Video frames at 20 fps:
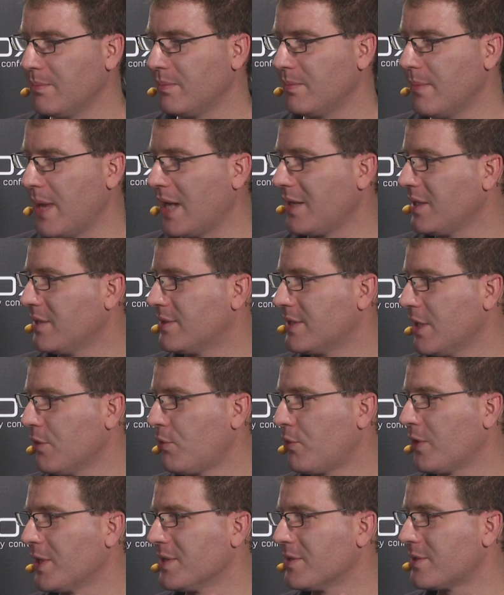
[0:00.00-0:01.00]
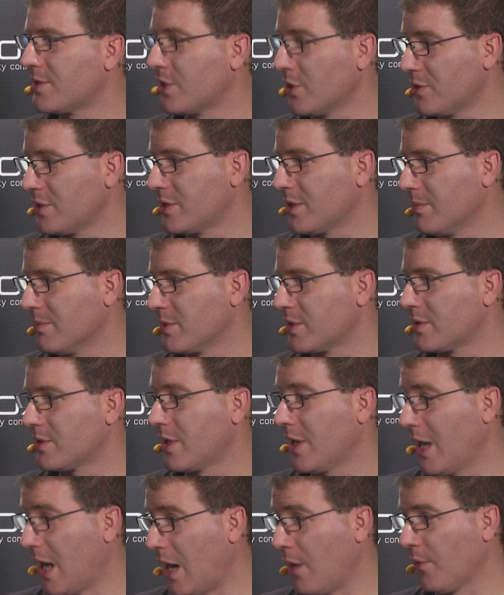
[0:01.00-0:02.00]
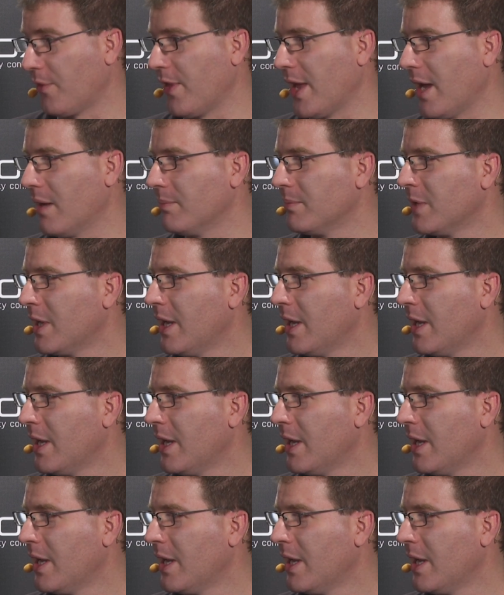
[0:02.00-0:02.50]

many different systems out there